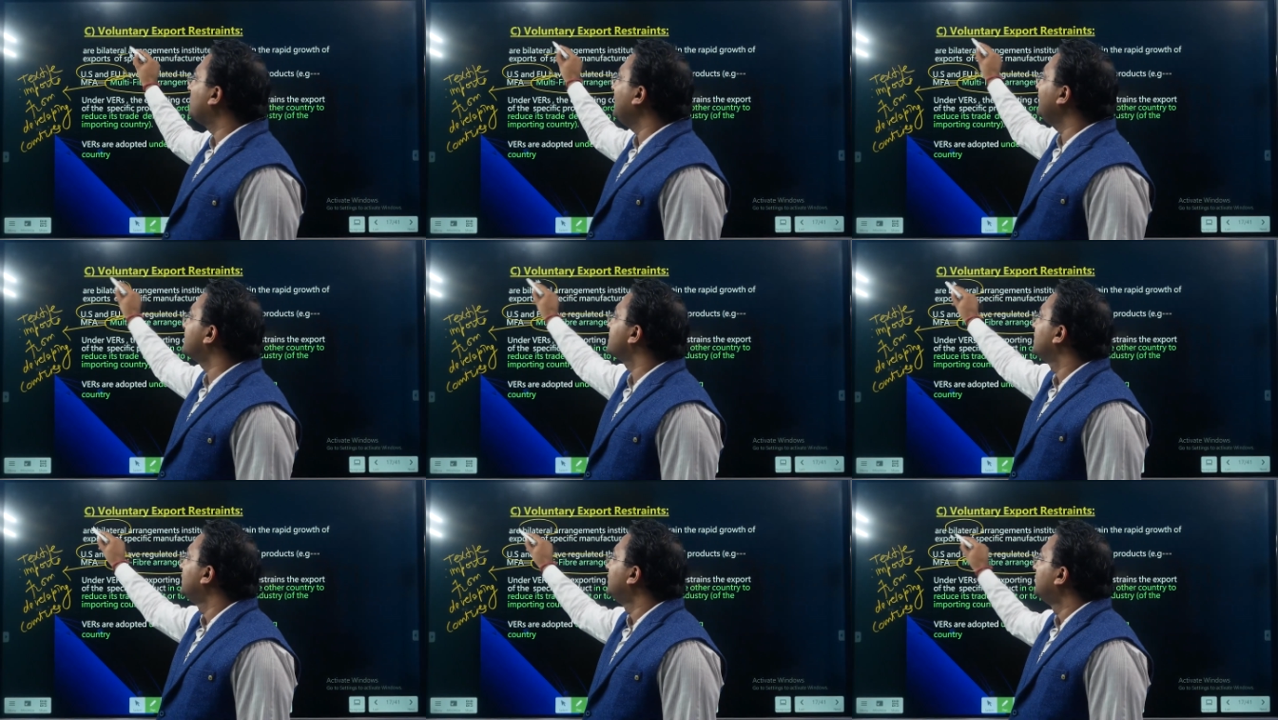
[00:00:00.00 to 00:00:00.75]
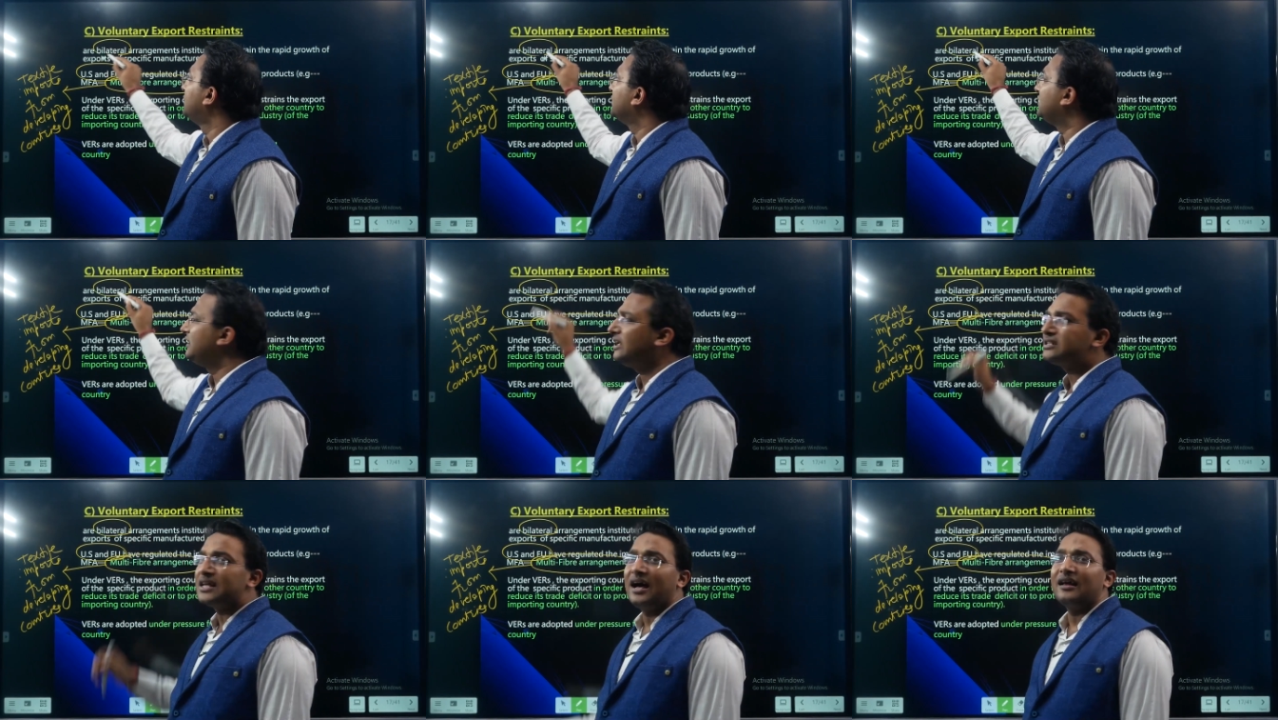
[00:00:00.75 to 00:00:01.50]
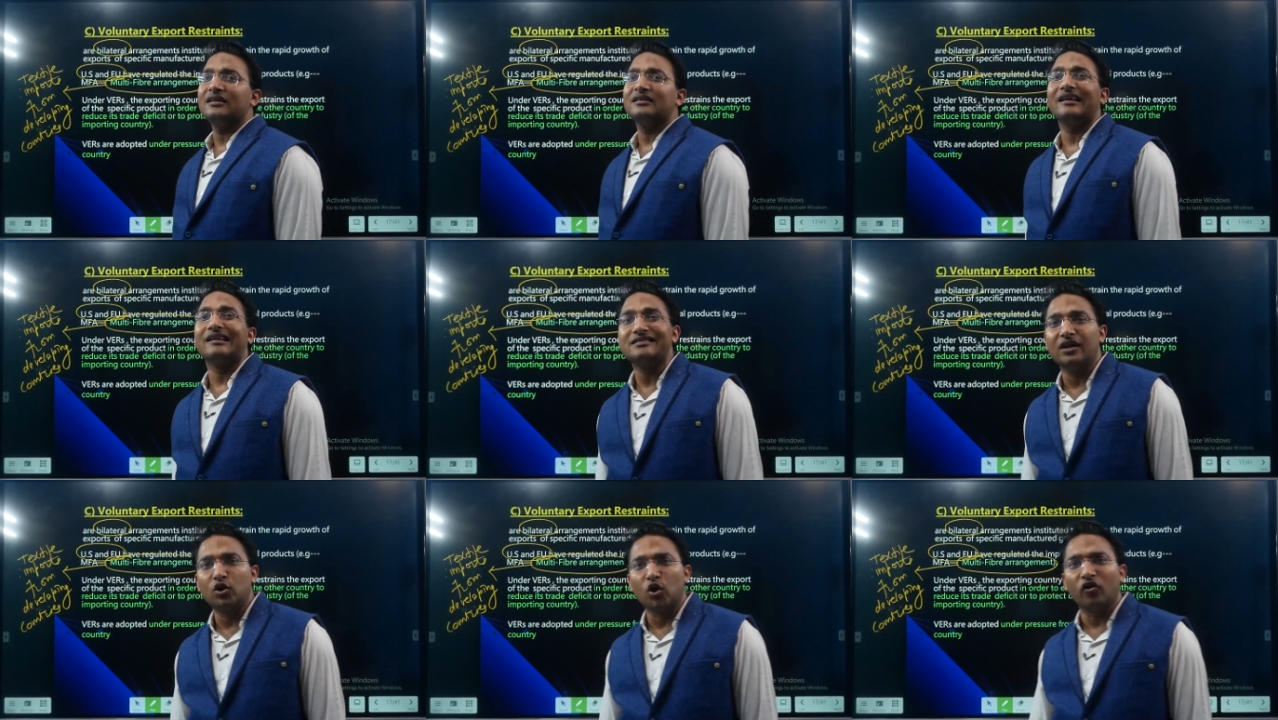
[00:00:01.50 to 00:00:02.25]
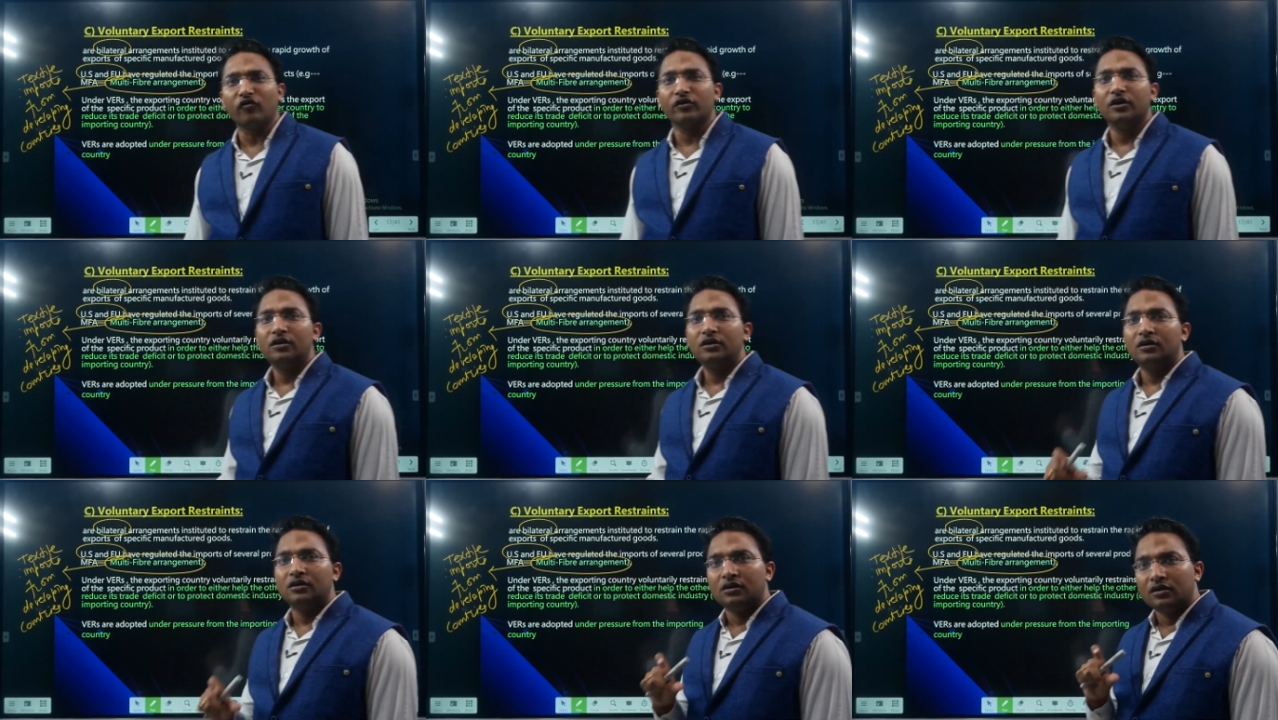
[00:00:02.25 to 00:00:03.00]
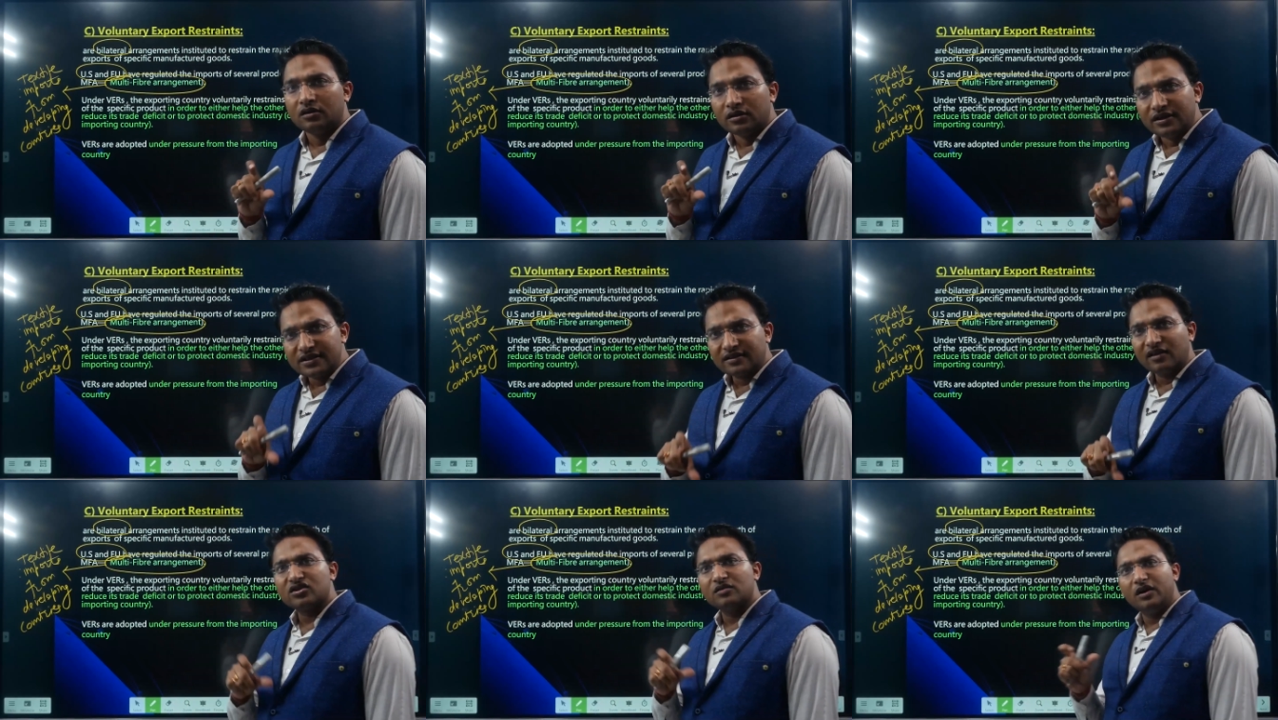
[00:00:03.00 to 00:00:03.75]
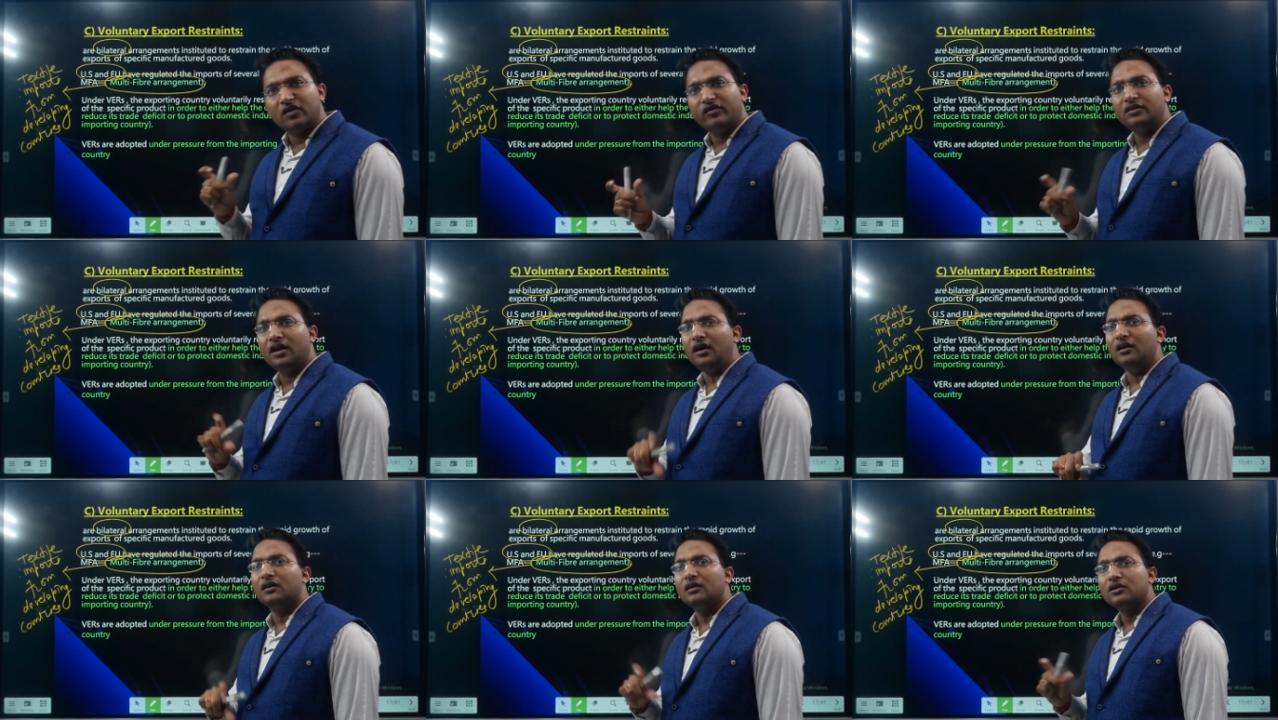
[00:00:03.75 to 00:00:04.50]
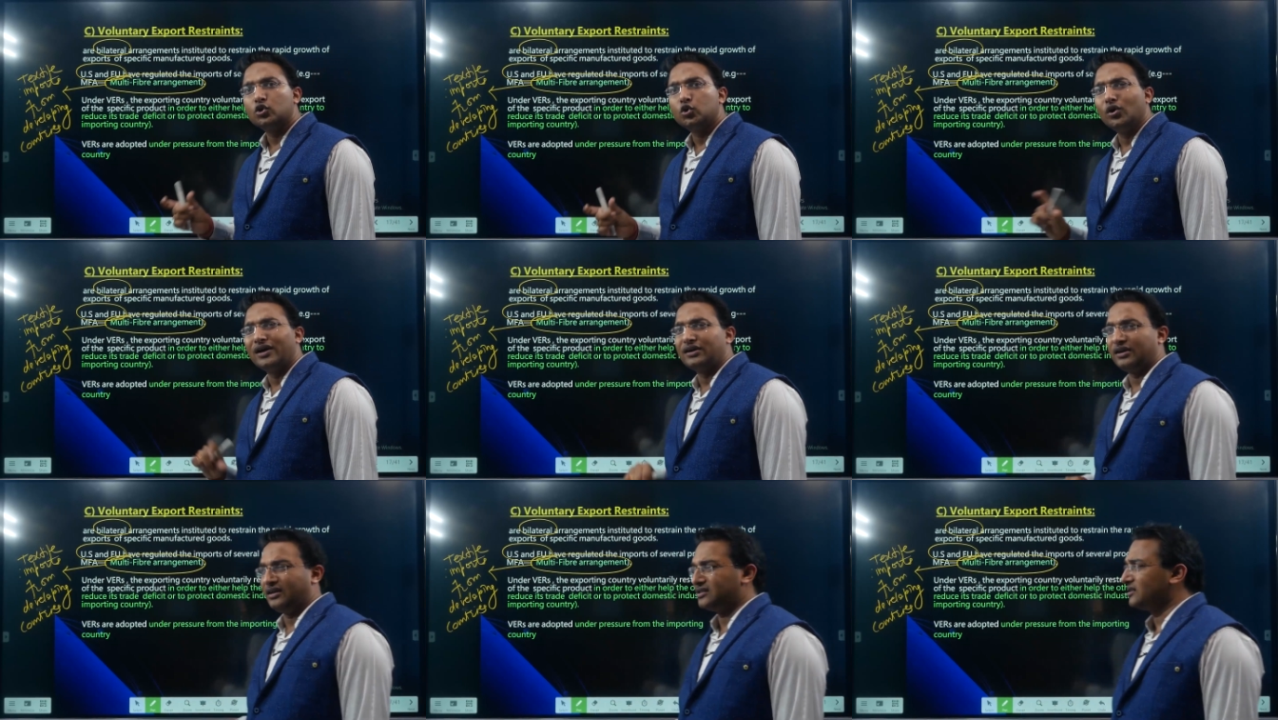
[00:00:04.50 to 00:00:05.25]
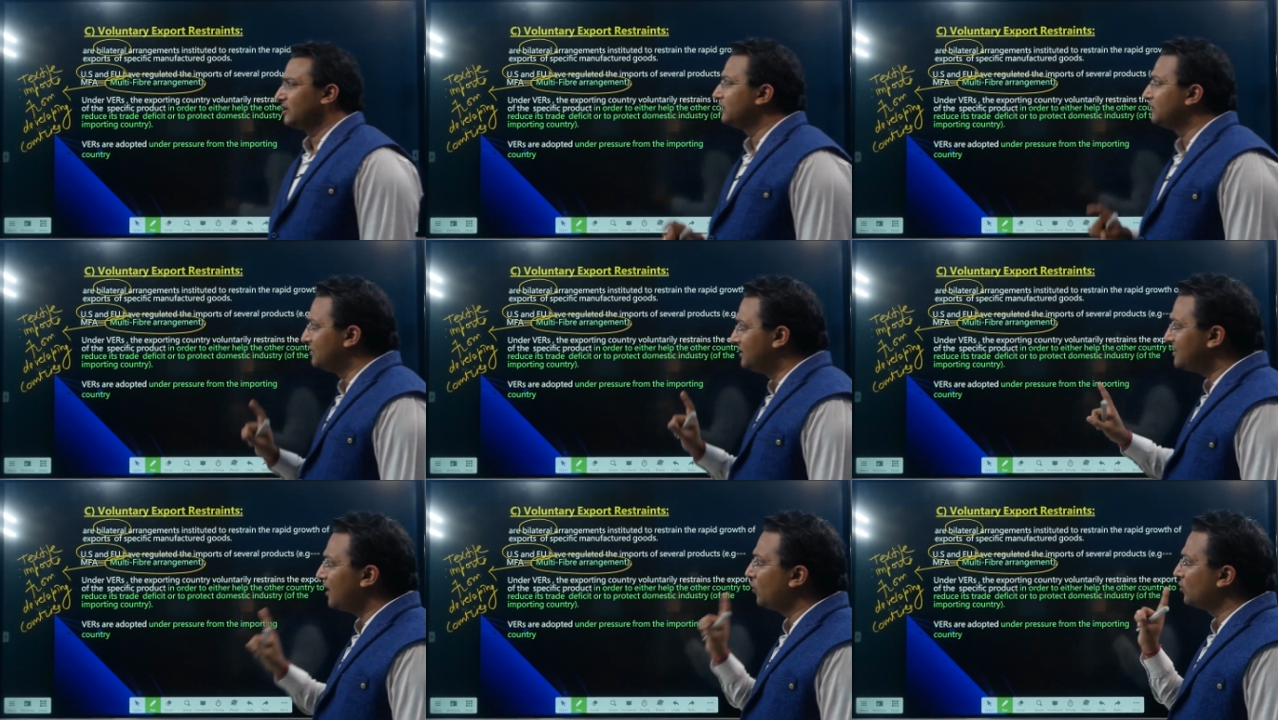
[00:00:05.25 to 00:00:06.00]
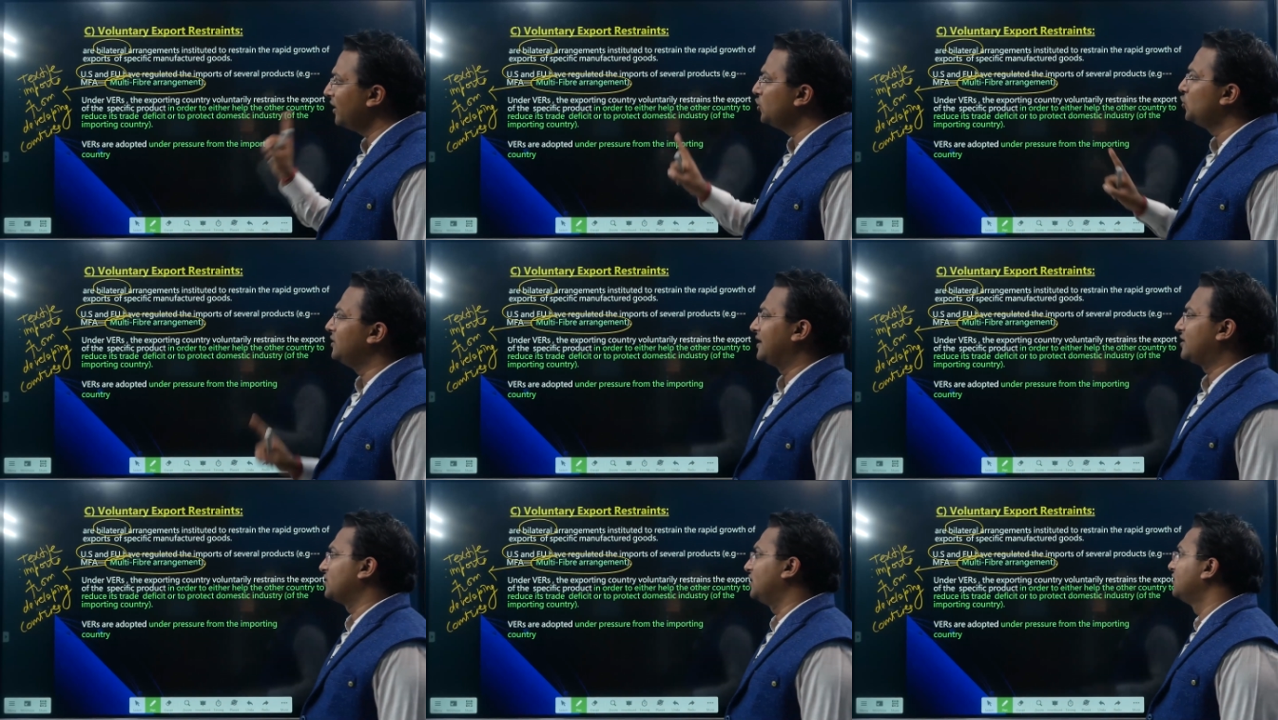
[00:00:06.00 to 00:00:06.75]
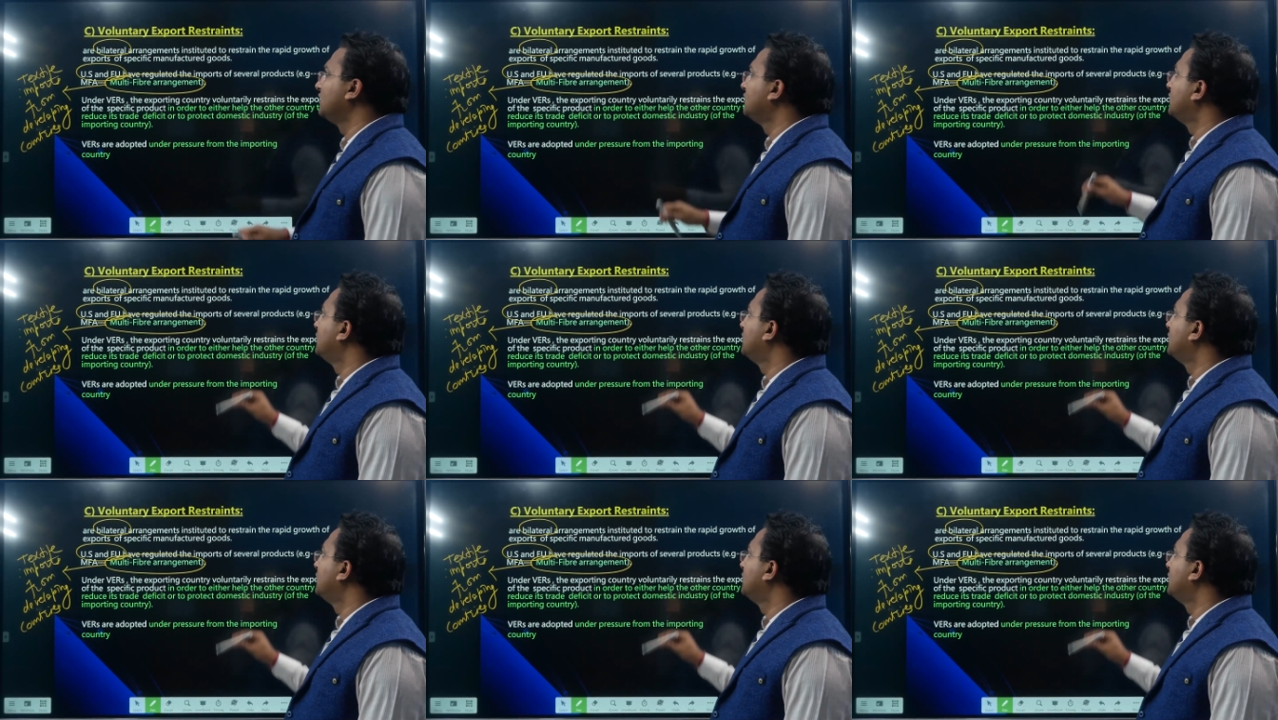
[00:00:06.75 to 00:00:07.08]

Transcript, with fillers: That means these are the result of discussion between the two countries. These are not the unilateral.